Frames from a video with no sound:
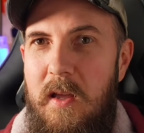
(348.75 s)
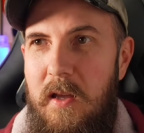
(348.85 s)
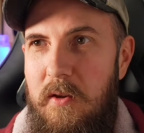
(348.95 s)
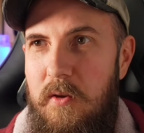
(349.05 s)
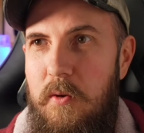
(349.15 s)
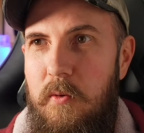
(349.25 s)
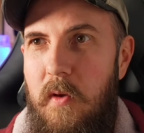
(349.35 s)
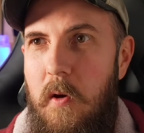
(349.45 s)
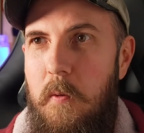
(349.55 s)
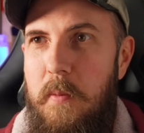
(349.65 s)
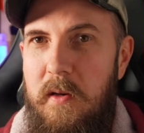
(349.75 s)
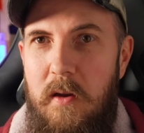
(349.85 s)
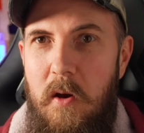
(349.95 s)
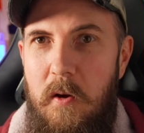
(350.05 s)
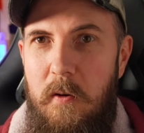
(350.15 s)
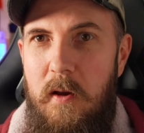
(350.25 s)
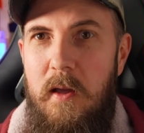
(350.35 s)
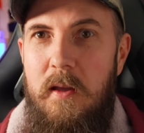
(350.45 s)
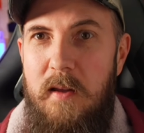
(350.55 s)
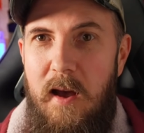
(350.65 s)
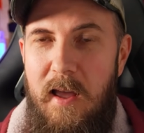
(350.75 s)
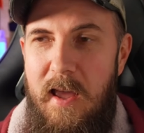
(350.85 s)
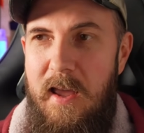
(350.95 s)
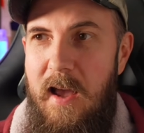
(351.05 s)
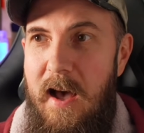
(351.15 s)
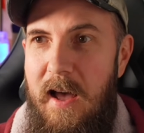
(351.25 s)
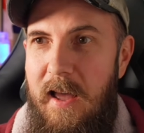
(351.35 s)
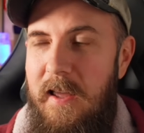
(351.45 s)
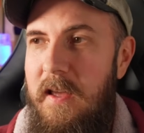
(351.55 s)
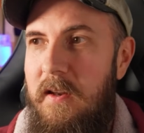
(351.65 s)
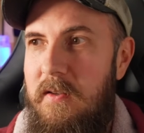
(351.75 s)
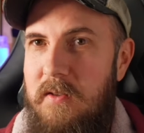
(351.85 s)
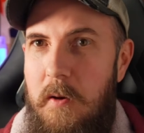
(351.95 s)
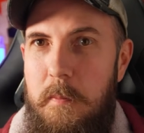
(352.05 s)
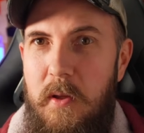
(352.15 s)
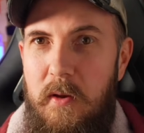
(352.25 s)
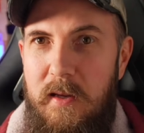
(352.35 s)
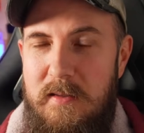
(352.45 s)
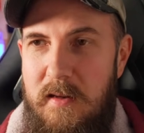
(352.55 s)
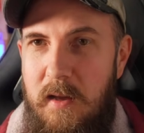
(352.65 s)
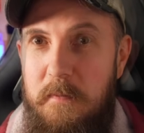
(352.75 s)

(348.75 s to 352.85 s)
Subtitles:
and use opencode.ai to start building stuff.